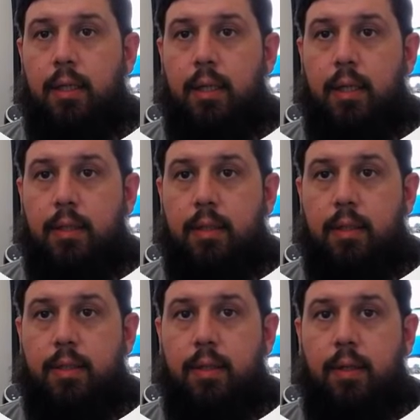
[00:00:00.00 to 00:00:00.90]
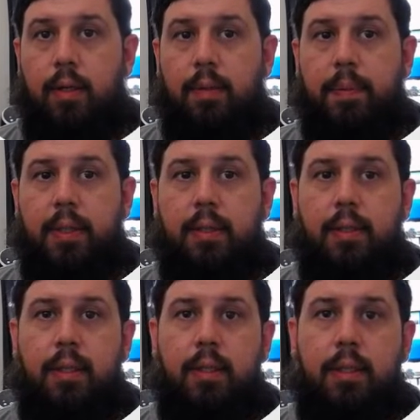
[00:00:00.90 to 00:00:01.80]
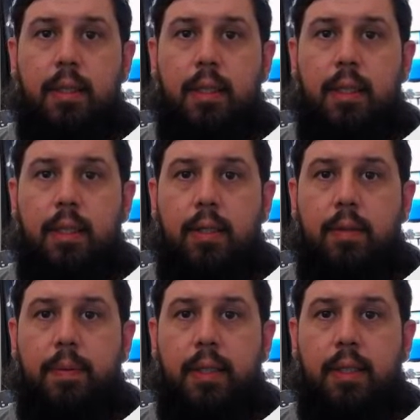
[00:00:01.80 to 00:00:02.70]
All right, so let's do the carpet. Carpeting